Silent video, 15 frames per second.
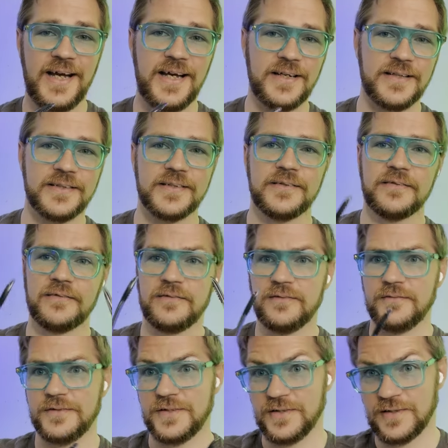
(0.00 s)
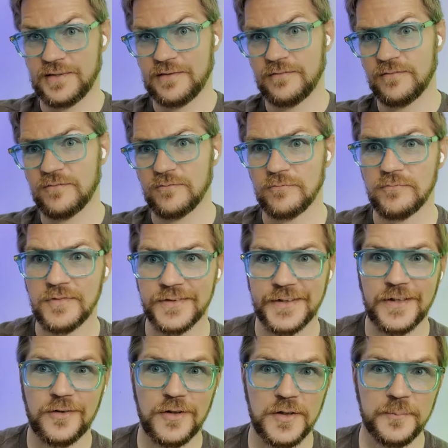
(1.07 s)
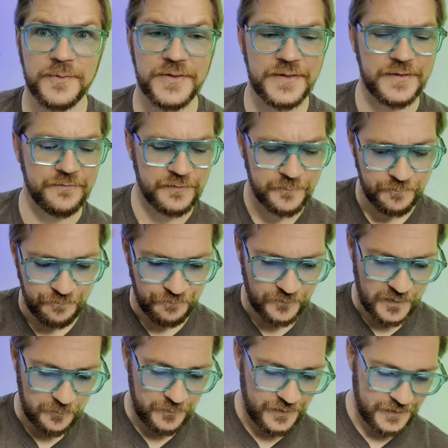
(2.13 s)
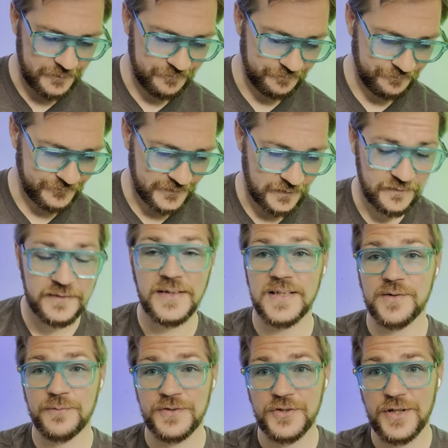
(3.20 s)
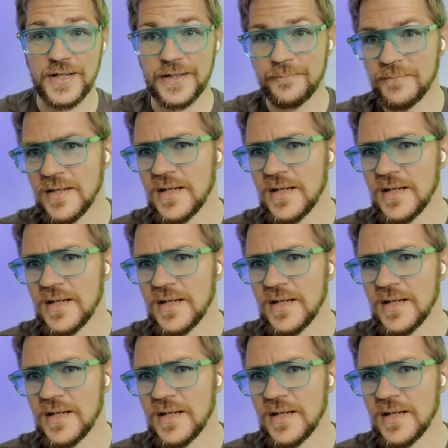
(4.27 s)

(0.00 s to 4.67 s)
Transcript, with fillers: at it, which is really hard to believe, but that's what you get.